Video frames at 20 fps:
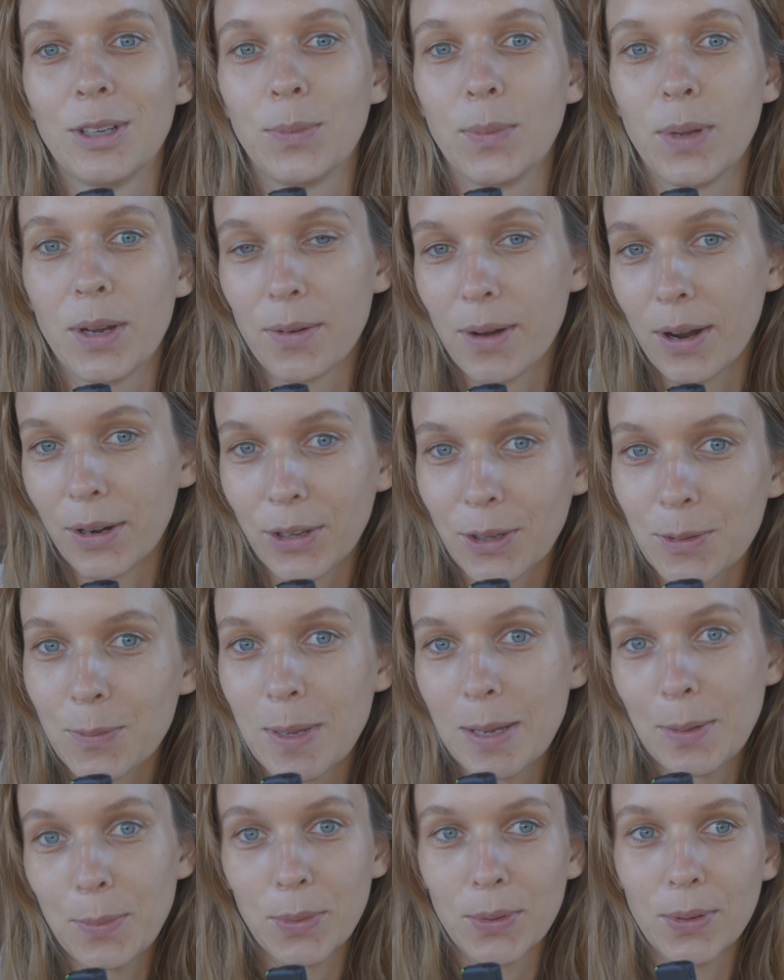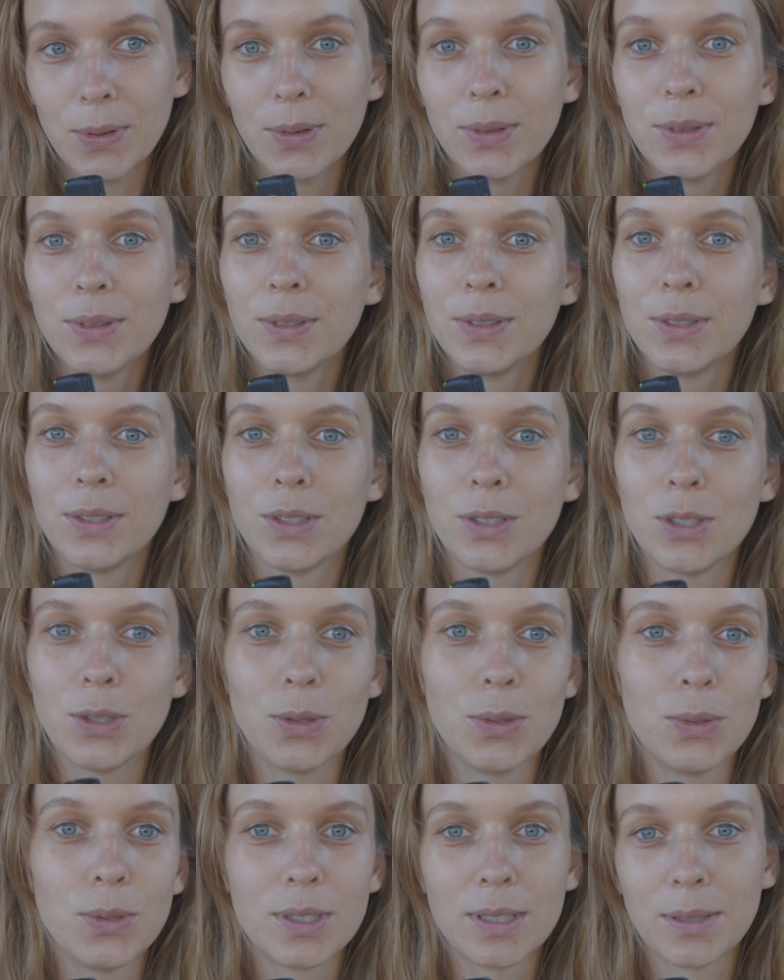be around good people,
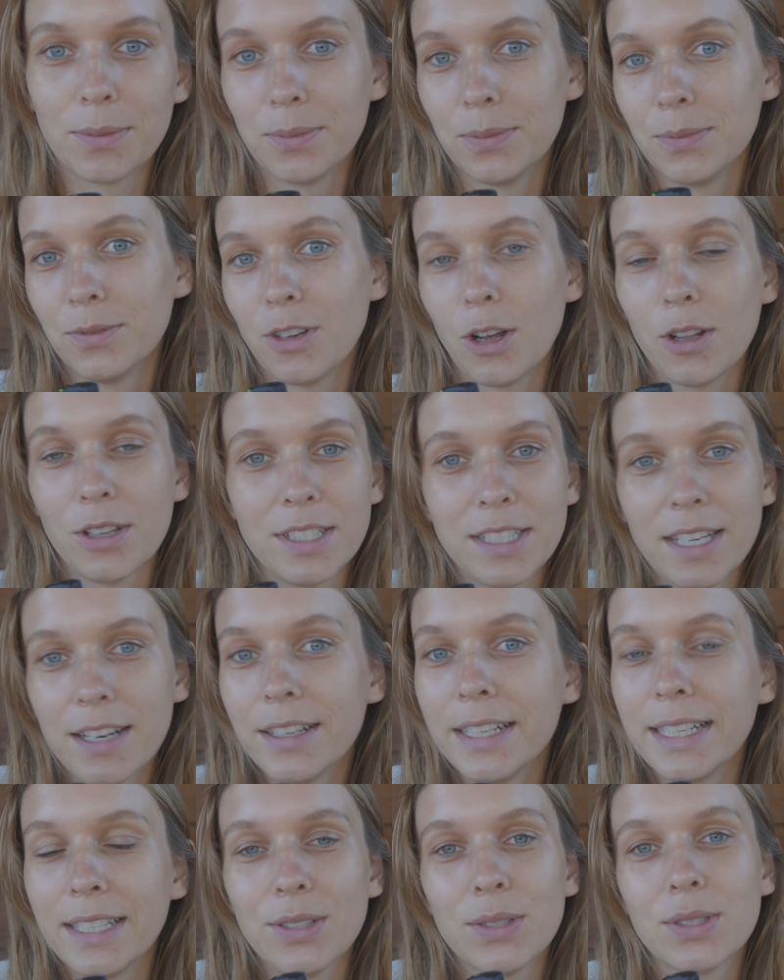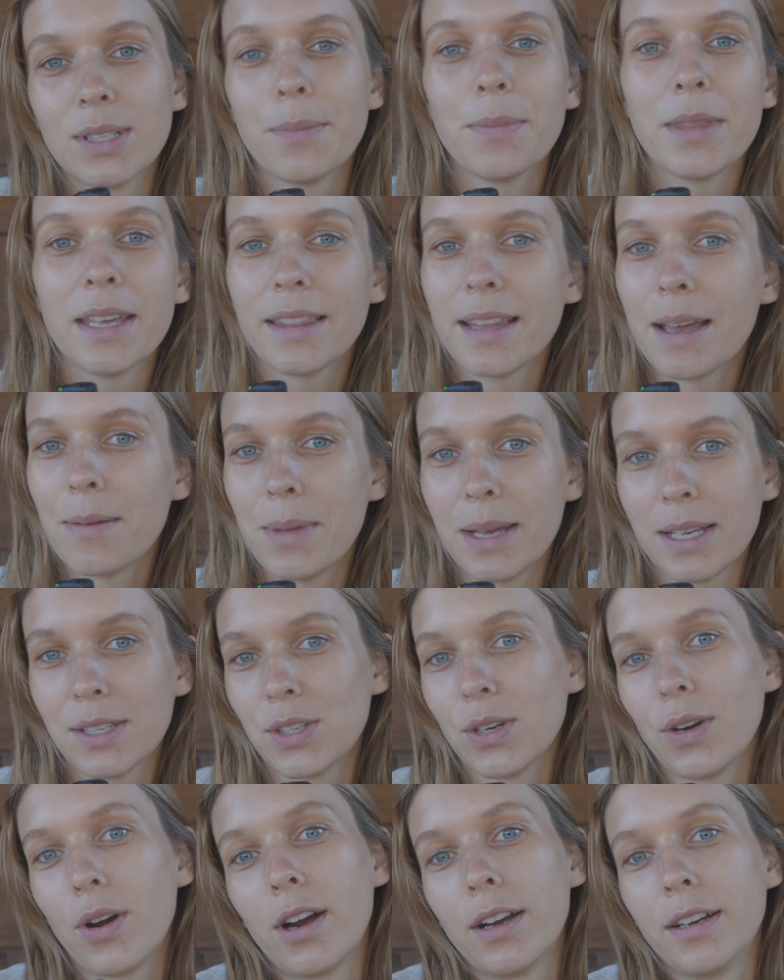do some volunteering, do something that
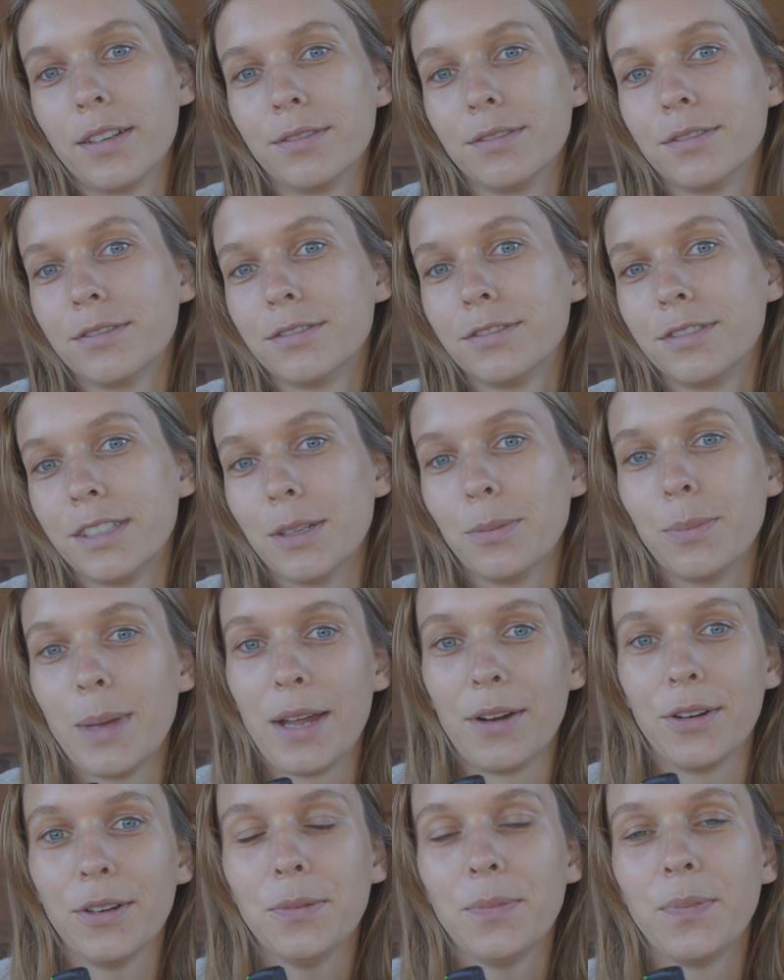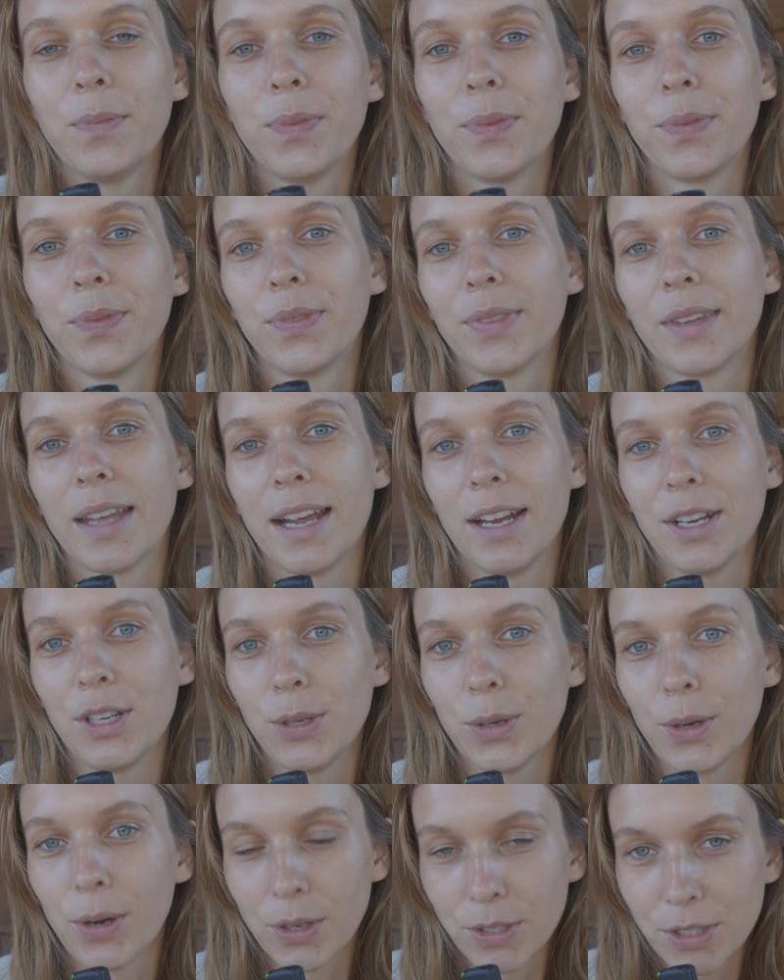makes your heart feel better, and
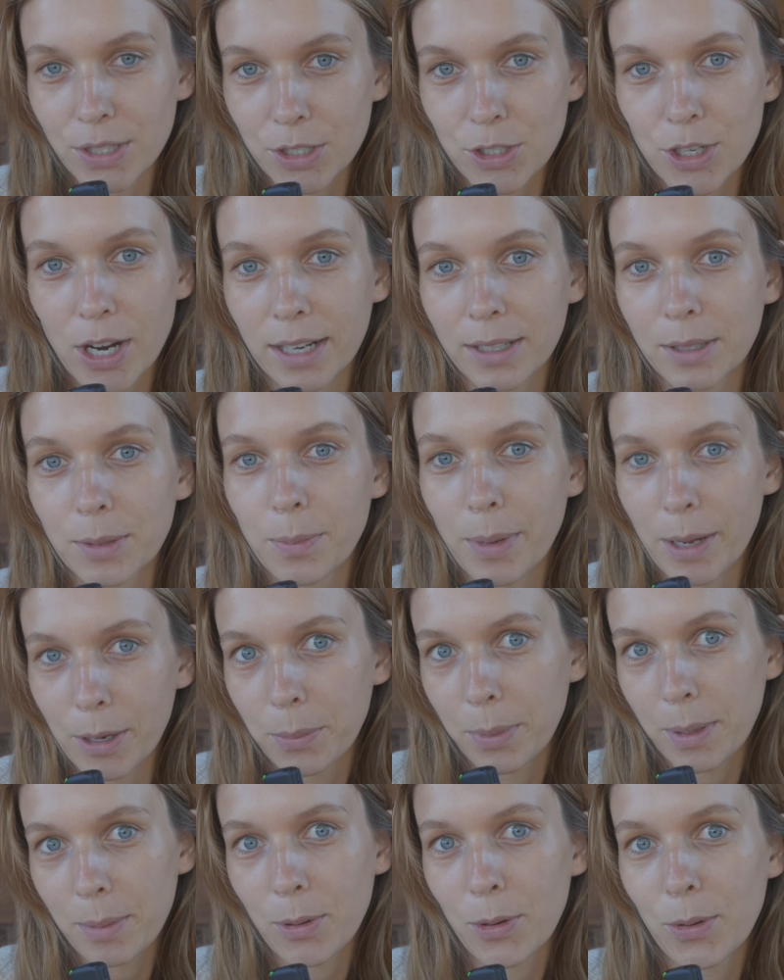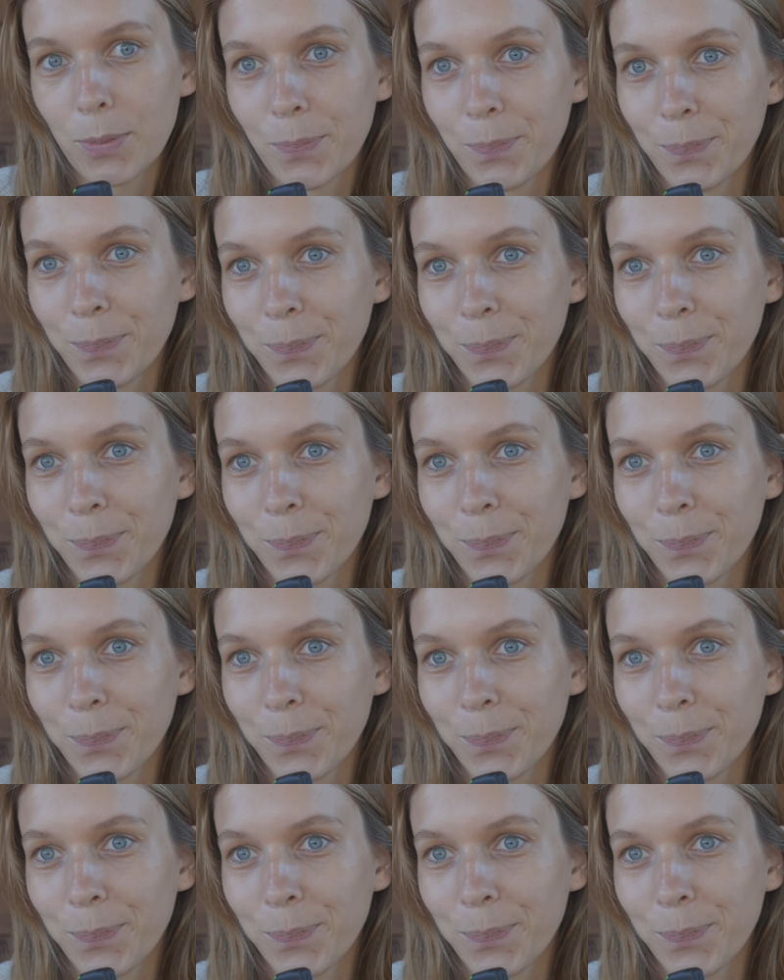you're going to attract better people.